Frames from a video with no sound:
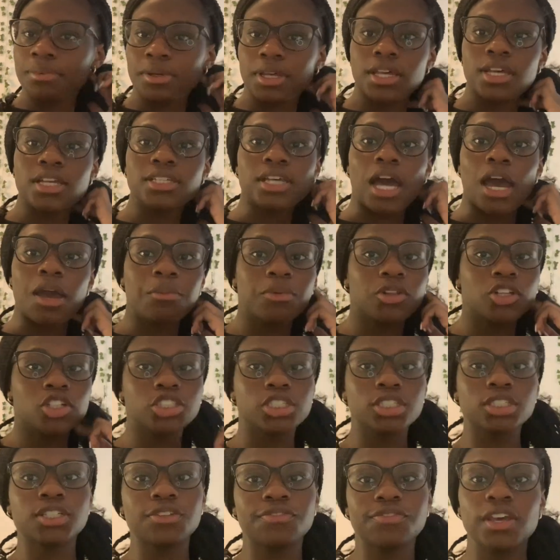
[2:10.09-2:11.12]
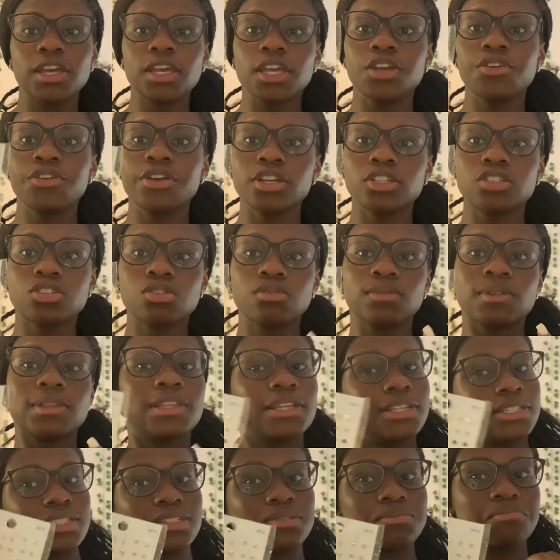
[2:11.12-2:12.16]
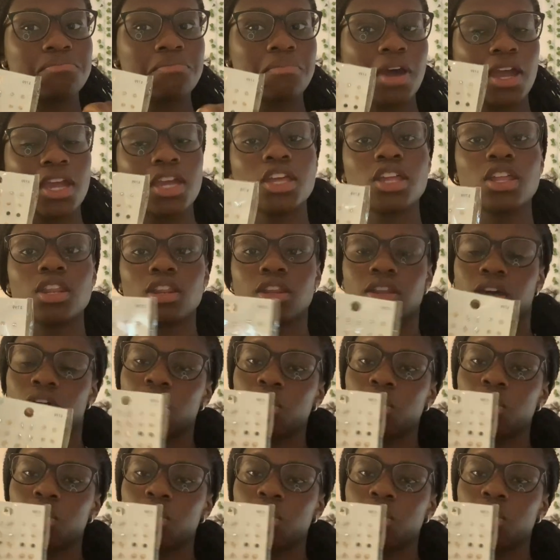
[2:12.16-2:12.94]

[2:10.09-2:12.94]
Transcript: because I'm allergic to fake earrings, so this might not